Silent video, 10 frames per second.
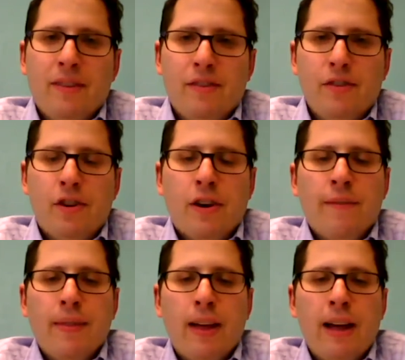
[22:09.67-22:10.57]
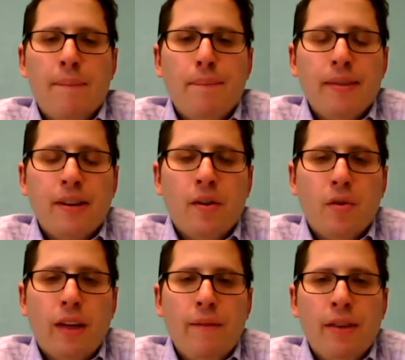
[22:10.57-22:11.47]
Sure.
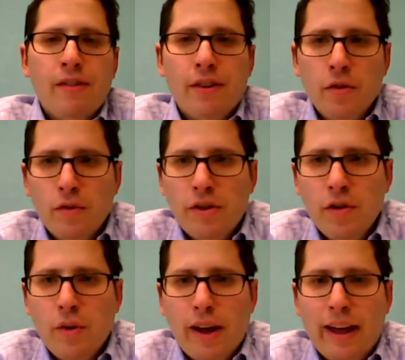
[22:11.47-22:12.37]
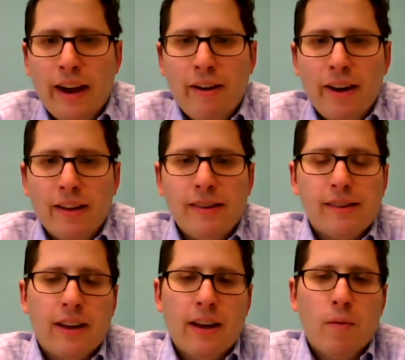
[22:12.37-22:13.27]
So, I mean, there's two areas.
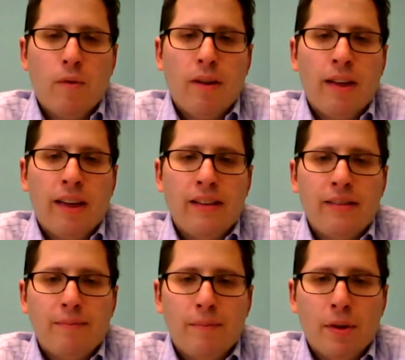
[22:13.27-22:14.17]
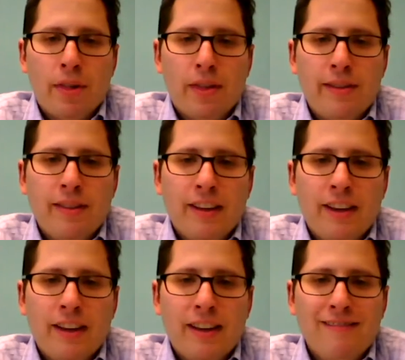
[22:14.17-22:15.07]
It's both
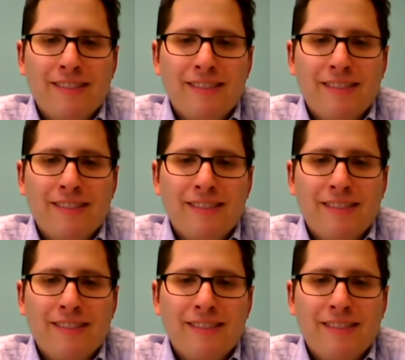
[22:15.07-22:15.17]
the